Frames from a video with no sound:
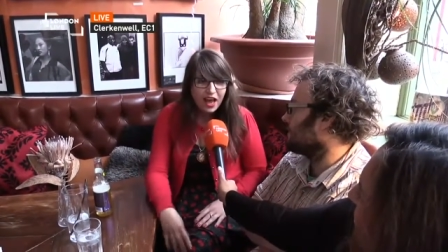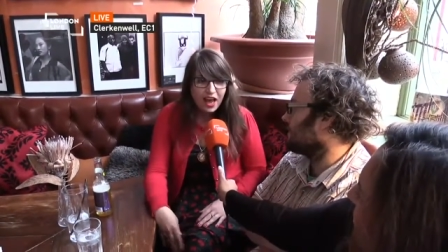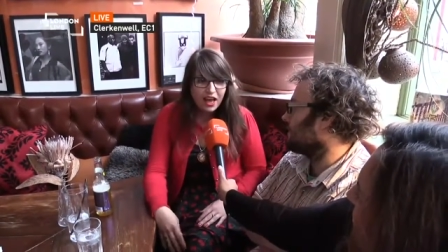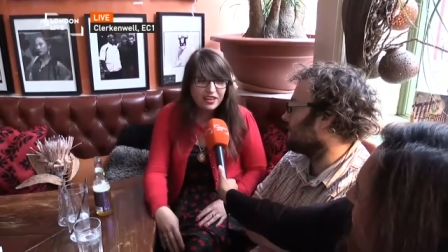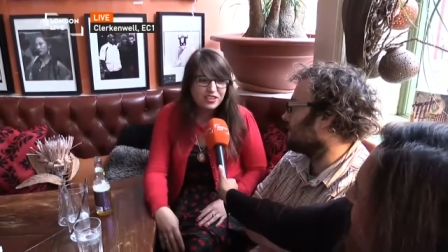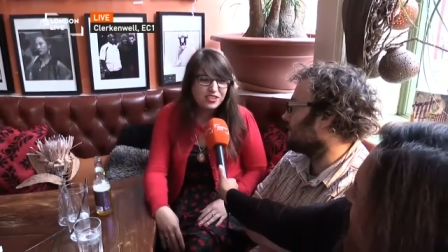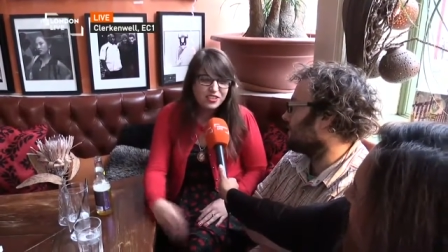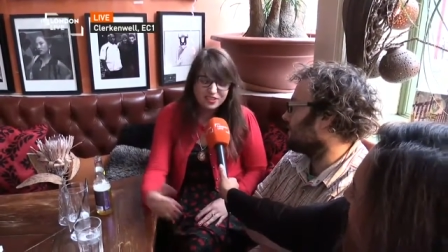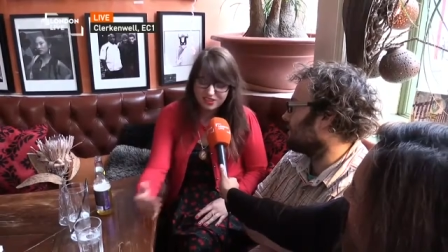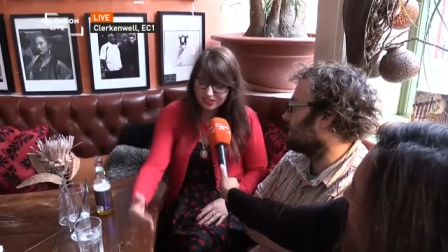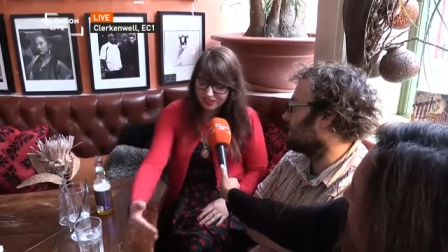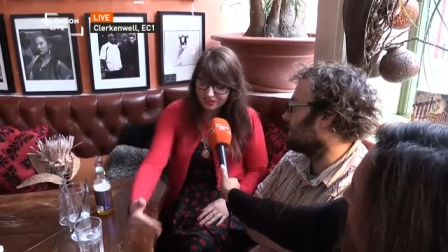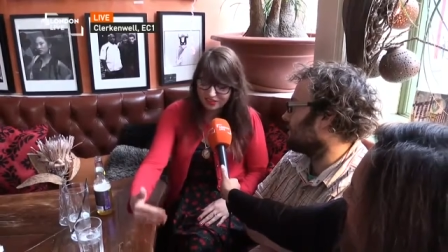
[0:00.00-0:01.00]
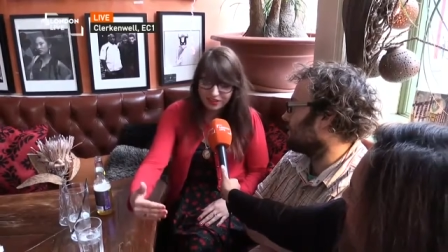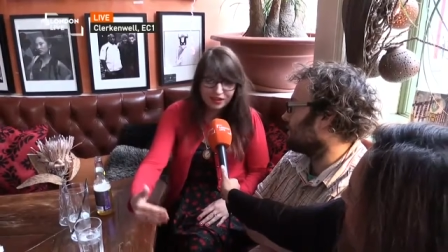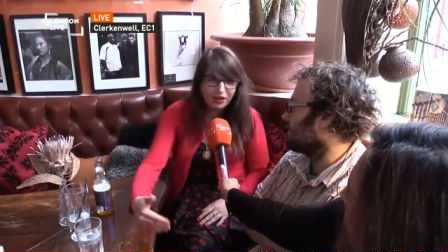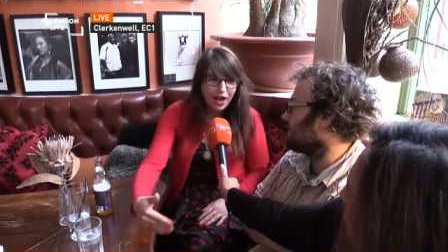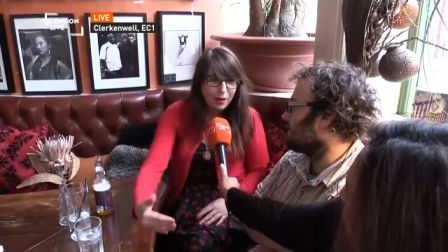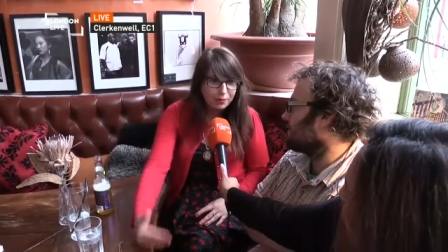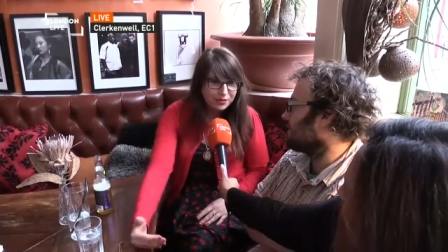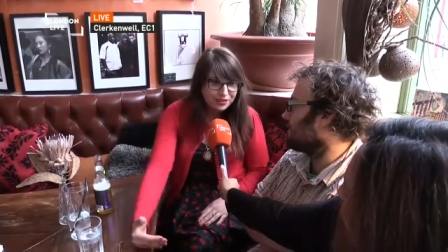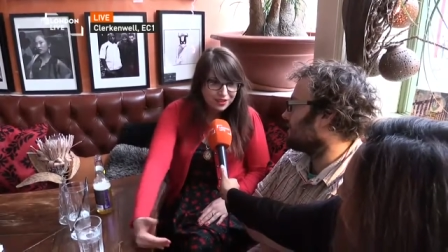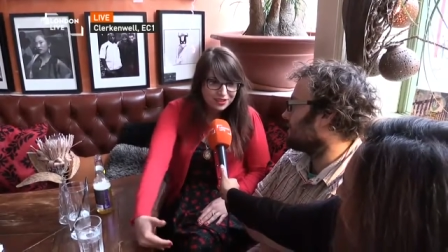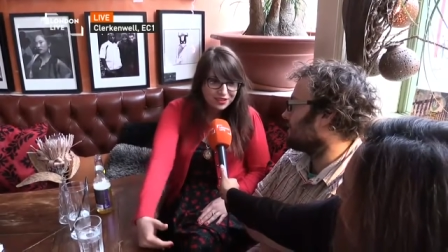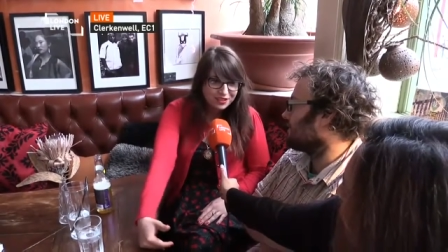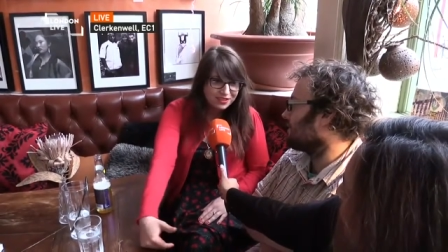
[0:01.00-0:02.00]
and it's just, you know,
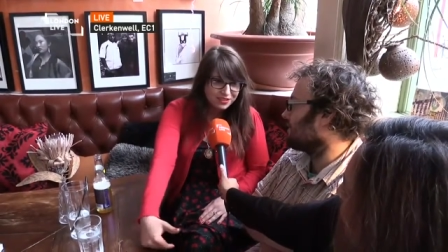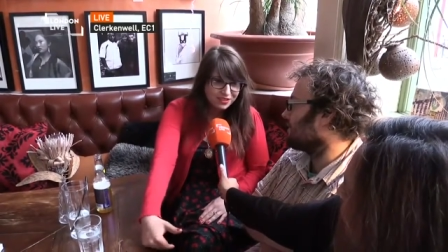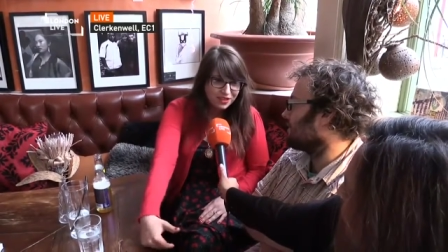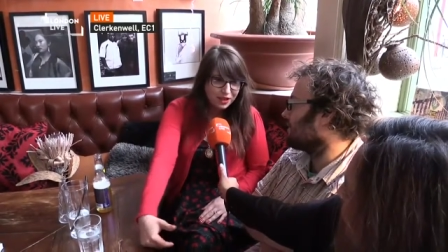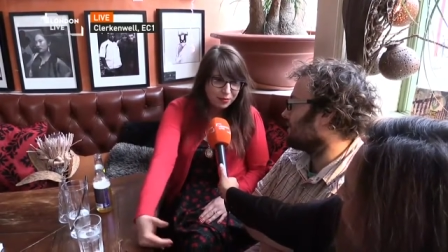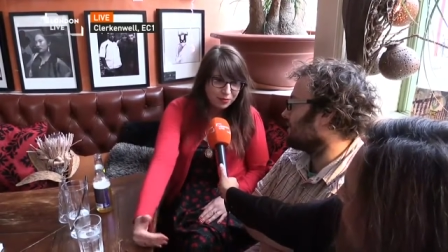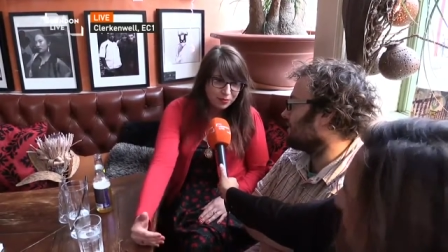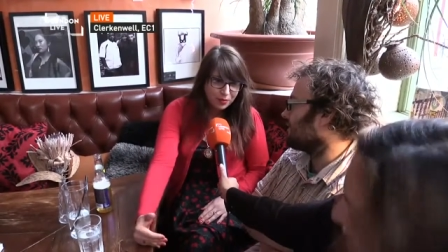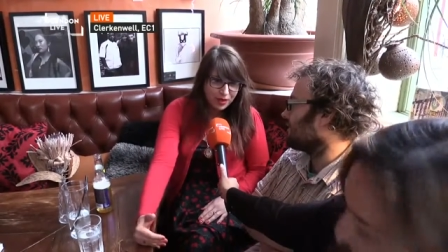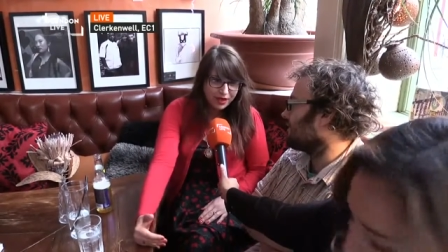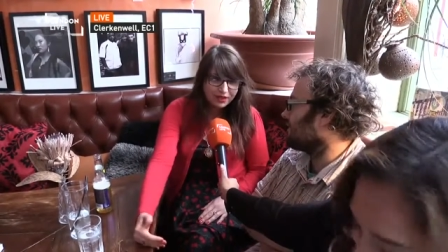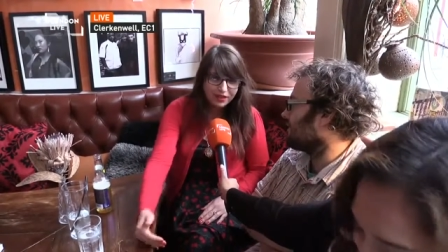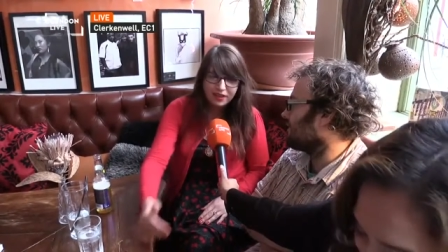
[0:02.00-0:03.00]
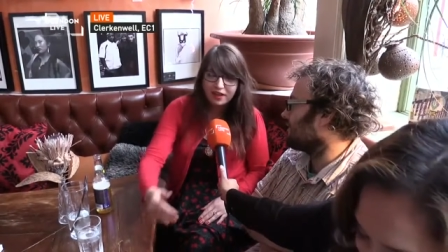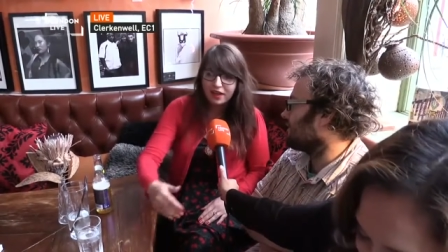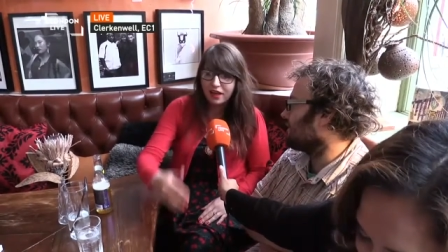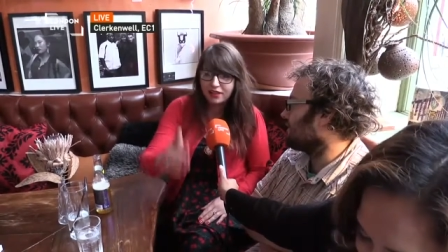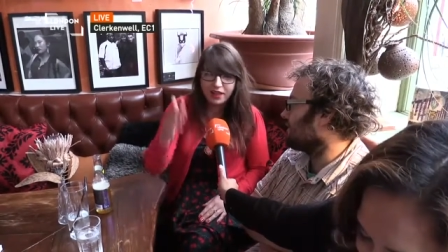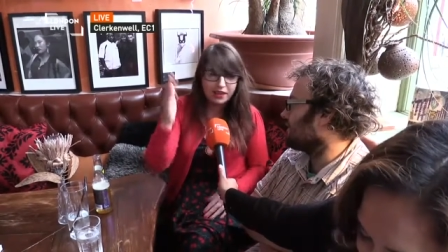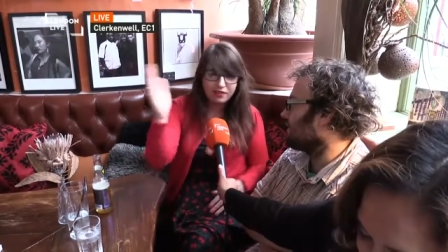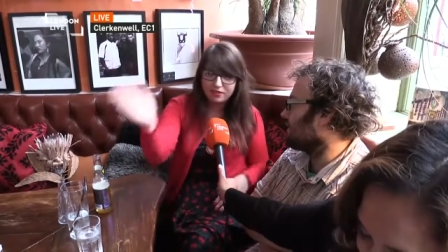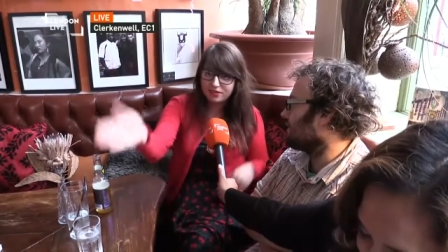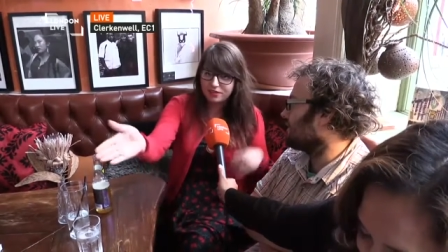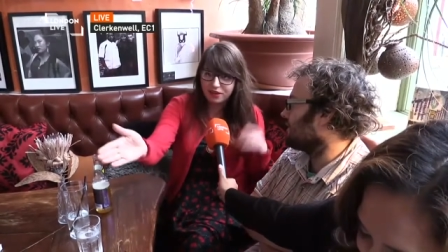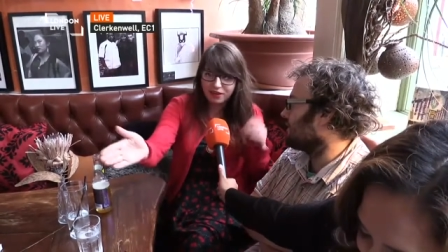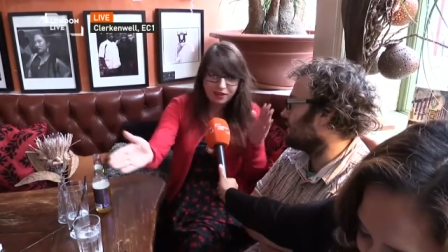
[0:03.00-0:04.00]
appetizers as the open mic and then
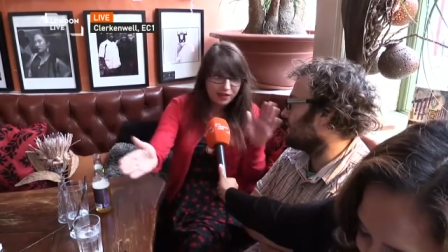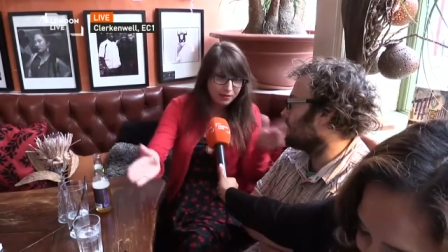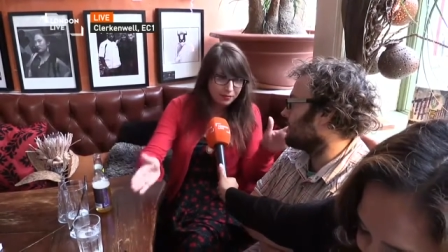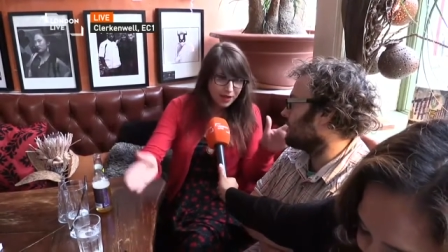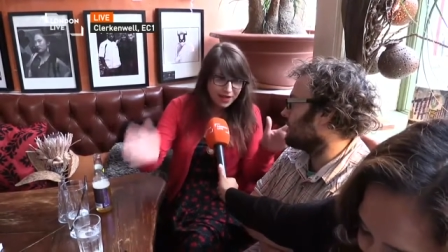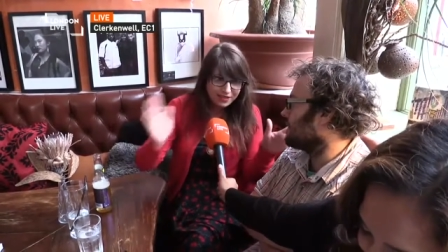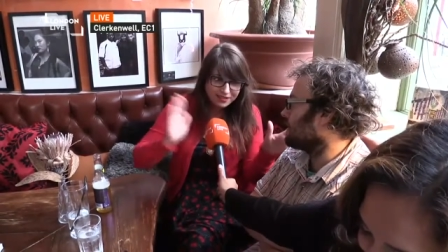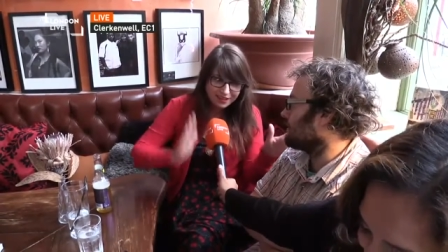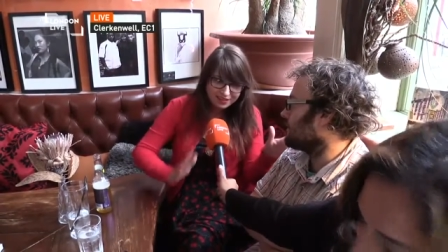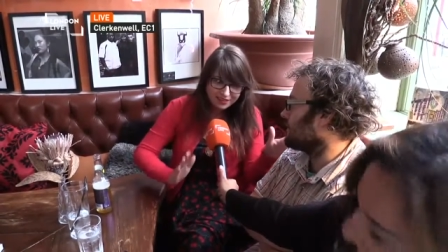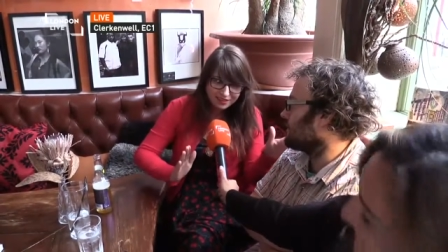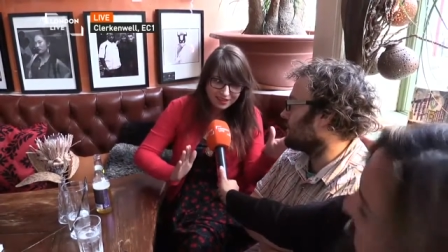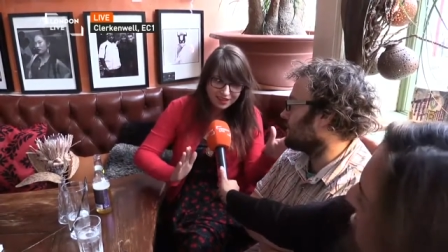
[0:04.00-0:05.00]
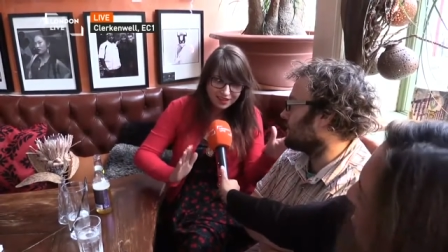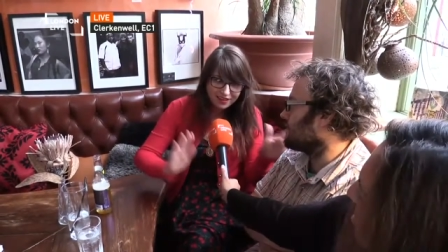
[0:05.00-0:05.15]
starter, mains and dessert.